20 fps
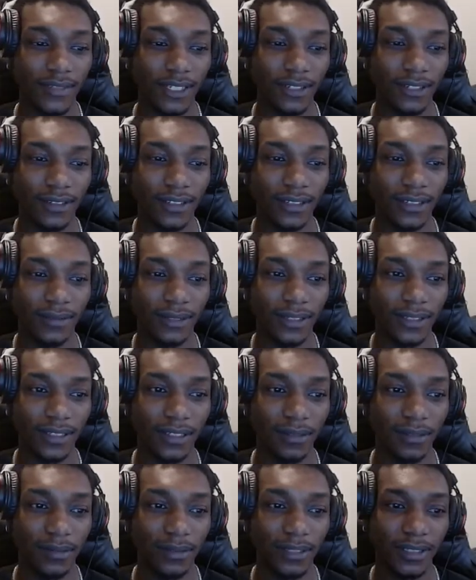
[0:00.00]
that worked
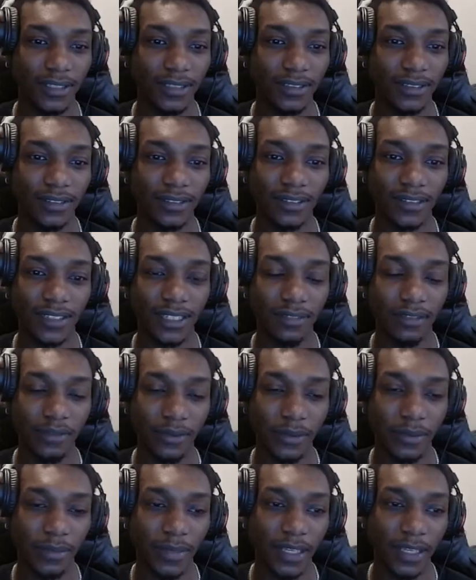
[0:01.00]
out pretty good. So yeah,
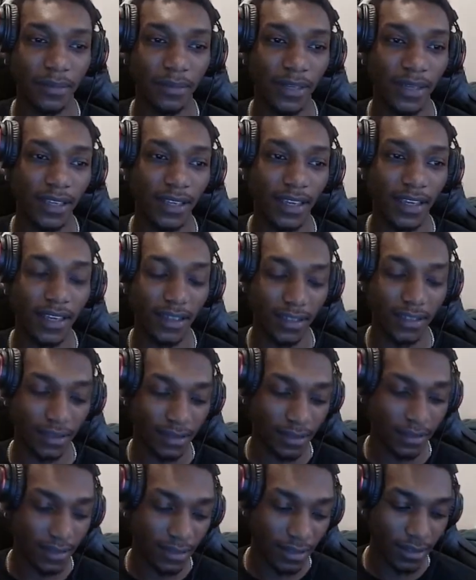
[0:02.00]
when we make big
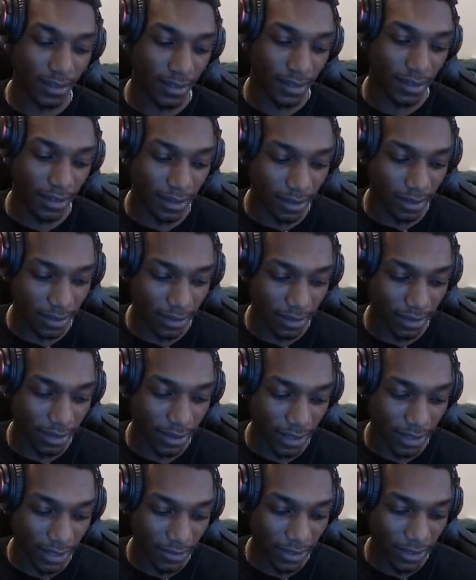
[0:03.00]
hands, the
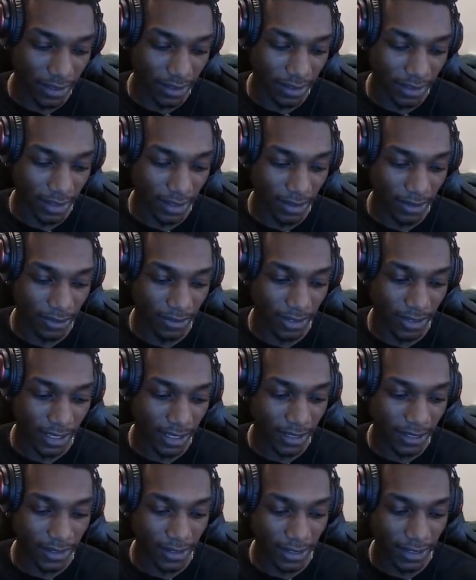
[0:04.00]
left gets set on fire
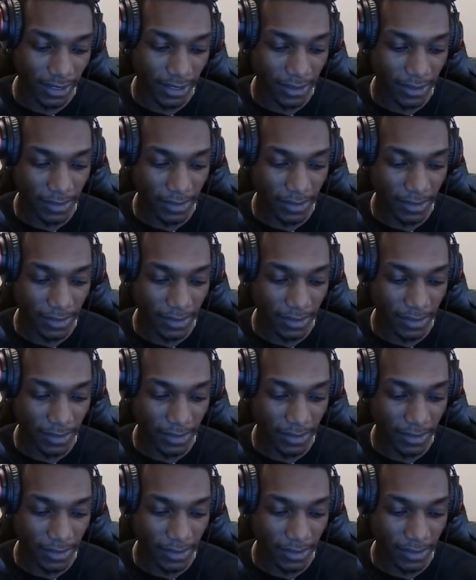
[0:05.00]
there,